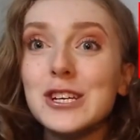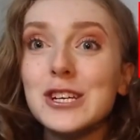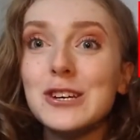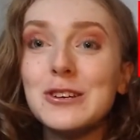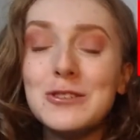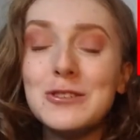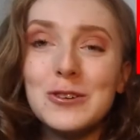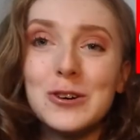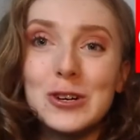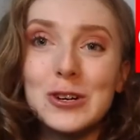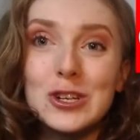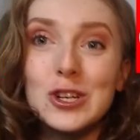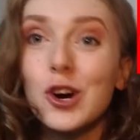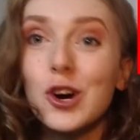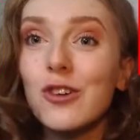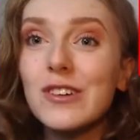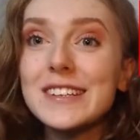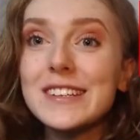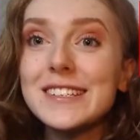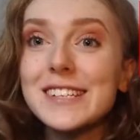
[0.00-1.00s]
to your
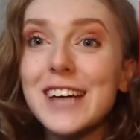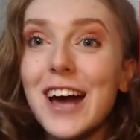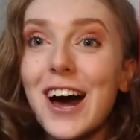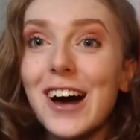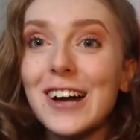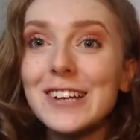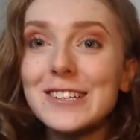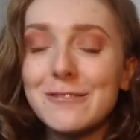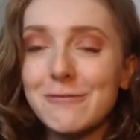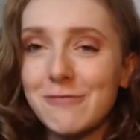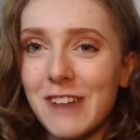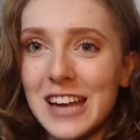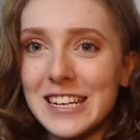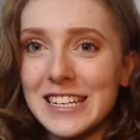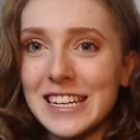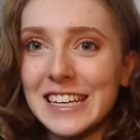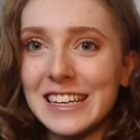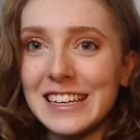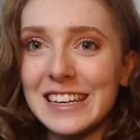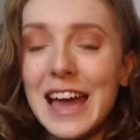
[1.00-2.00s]
tourist guide of
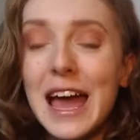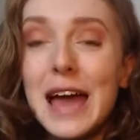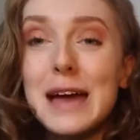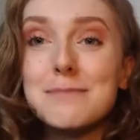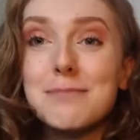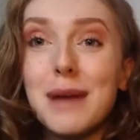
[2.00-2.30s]
Reading